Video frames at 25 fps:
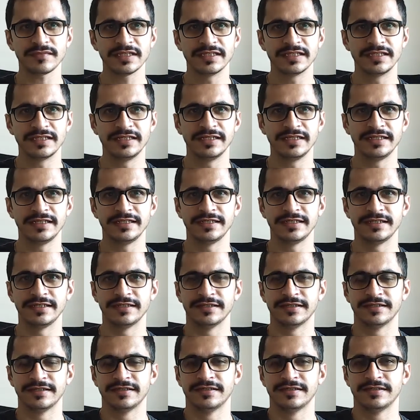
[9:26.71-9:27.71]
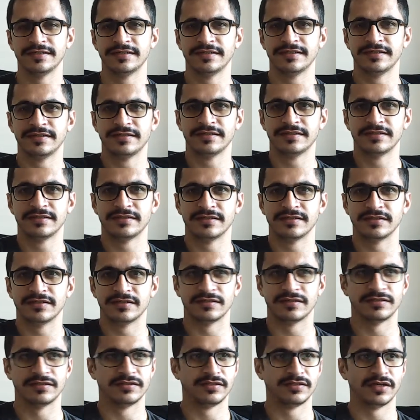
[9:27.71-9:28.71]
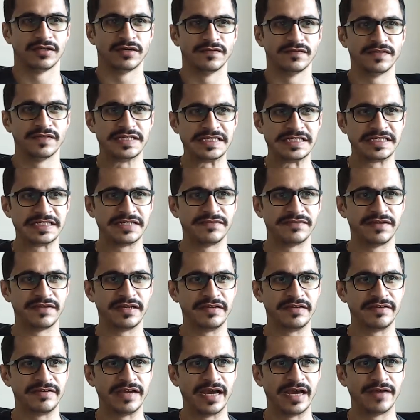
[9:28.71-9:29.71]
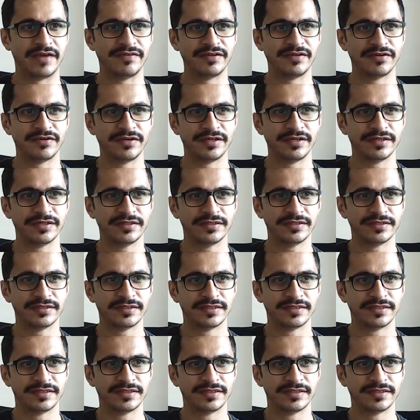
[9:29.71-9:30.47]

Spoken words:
the conversation that we're having over here.